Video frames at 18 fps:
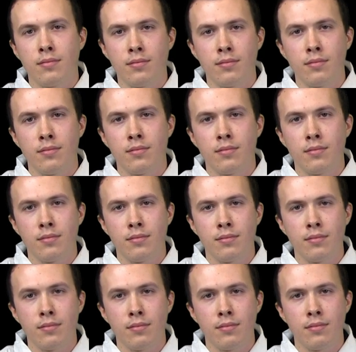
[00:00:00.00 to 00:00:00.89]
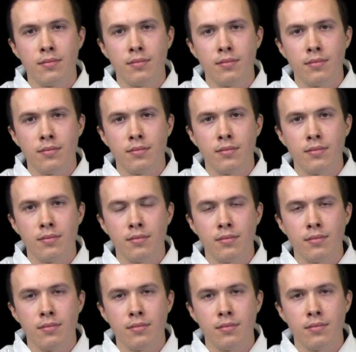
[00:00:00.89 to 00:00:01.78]

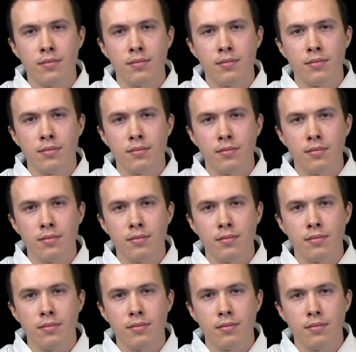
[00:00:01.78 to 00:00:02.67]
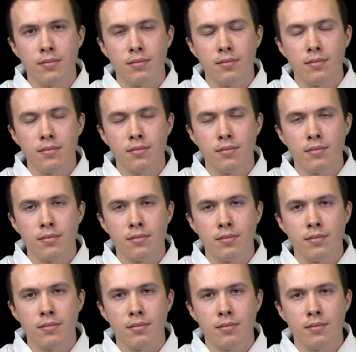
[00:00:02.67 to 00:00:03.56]

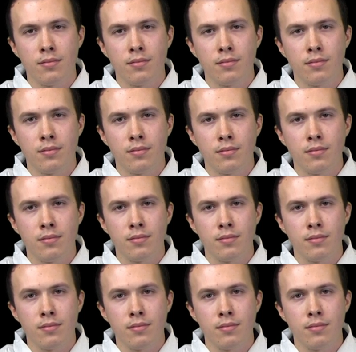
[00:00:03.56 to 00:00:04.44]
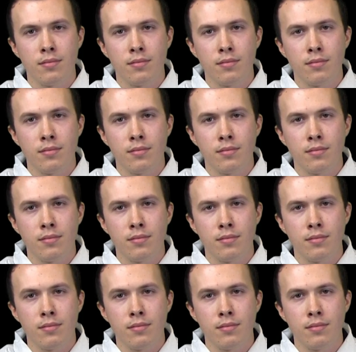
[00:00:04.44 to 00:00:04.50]
The person shown says nothing.